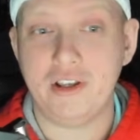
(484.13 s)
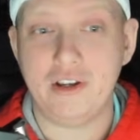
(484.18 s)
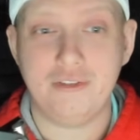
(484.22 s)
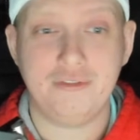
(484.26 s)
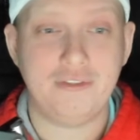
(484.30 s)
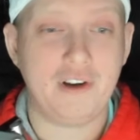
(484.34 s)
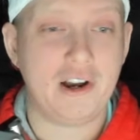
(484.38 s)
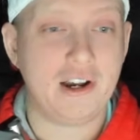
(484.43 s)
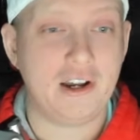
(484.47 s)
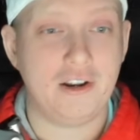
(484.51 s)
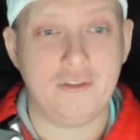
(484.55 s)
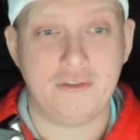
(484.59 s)

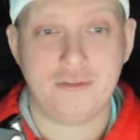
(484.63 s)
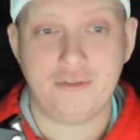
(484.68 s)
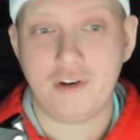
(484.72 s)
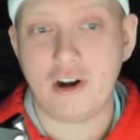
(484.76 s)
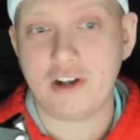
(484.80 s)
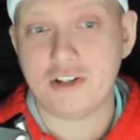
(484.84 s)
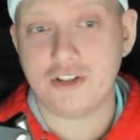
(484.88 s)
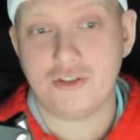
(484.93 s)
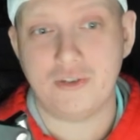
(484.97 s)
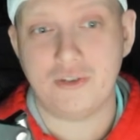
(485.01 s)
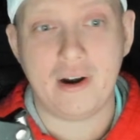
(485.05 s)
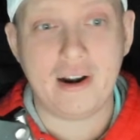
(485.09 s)
fucking
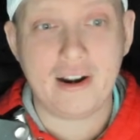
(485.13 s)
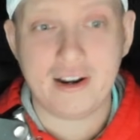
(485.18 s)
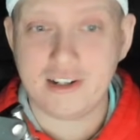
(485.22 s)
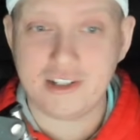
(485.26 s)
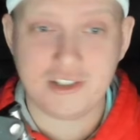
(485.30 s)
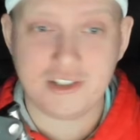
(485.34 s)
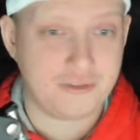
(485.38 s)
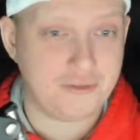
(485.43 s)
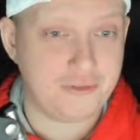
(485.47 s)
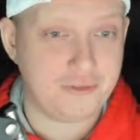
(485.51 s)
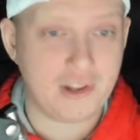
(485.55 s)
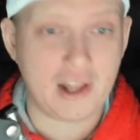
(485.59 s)
frustrated,
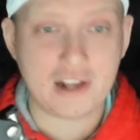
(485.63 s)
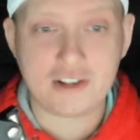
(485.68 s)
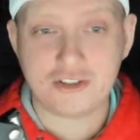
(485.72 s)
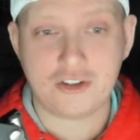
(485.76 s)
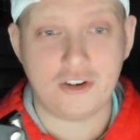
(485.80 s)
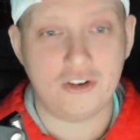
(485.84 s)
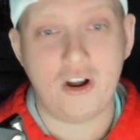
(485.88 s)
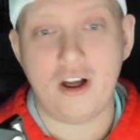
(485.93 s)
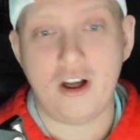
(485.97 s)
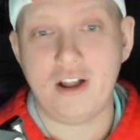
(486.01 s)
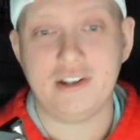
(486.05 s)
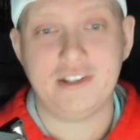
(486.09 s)
he's
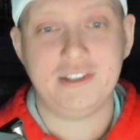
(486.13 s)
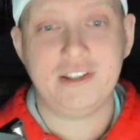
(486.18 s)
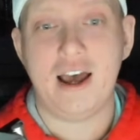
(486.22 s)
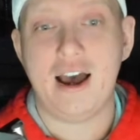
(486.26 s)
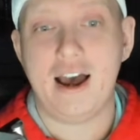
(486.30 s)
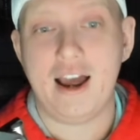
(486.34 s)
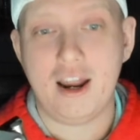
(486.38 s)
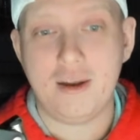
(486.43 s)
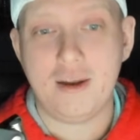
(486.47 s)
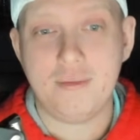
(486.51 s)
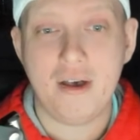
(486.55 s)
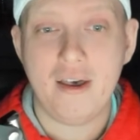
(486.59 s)
flustered all the
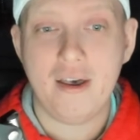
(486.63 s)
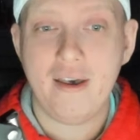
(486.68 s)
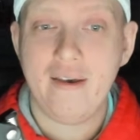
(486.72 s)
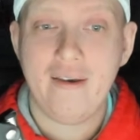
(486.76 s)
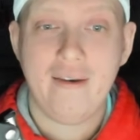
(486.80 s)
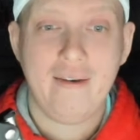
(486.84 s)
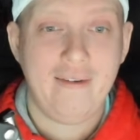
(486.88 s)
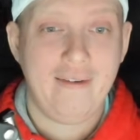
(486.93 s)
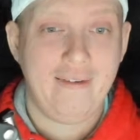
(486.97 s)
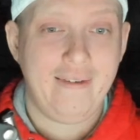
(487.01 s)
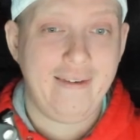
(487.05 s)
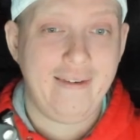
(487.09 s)
time,
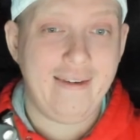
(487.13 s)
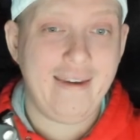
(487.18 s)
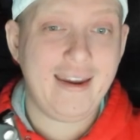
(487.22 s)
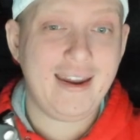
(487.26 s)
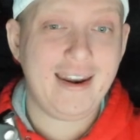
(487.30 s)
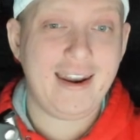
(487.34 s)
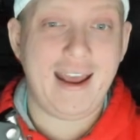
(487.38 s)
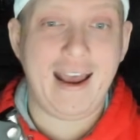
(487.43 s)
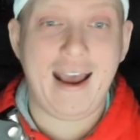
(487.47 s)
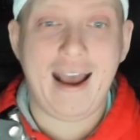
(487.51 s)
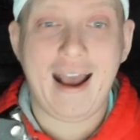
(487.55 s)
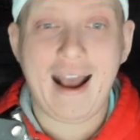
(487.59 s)

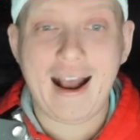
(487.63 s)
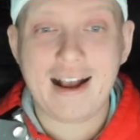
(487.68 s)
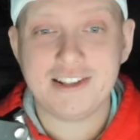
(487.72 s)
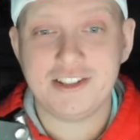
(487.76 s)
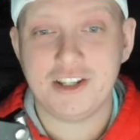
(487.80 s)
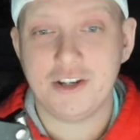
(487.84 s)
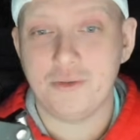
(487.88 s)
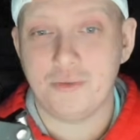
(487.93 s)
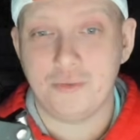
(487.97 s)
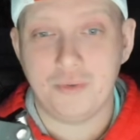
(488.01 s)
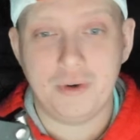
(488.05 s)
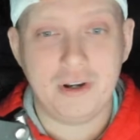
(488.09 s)
it
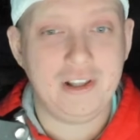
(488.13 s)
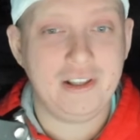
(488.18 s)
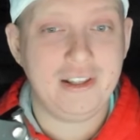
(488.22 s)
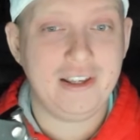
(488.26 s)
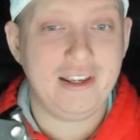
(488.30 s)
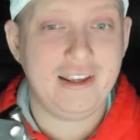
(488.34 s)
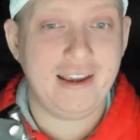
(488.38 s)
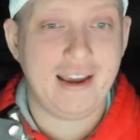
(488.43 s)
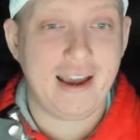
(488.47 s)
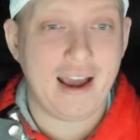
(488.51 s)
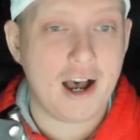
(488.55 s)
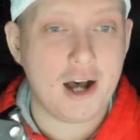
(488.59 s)
hasn't
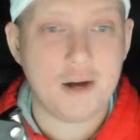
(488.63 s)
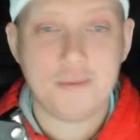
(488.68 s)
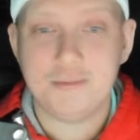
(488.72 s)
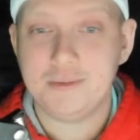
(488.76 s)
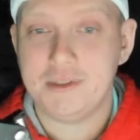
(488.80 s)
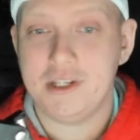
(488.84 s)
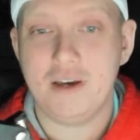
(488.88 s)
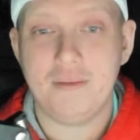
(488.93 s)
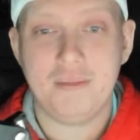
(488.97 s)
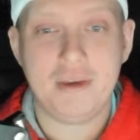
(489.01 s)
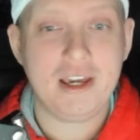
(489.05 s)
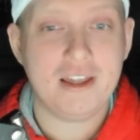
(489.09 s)
really
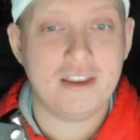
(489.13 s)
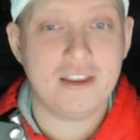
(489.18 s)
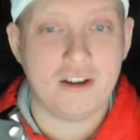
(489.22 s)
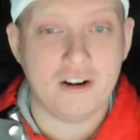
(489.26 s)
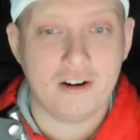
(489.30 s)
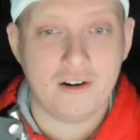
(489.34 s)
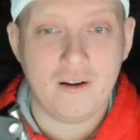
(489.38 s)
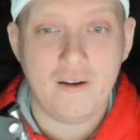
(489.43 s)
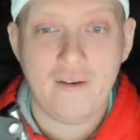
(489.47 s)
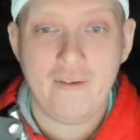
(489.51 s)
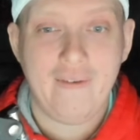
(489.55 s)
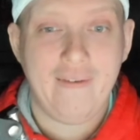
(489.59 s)
helped him
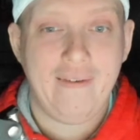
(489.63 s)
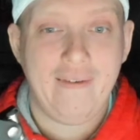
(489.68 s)
either.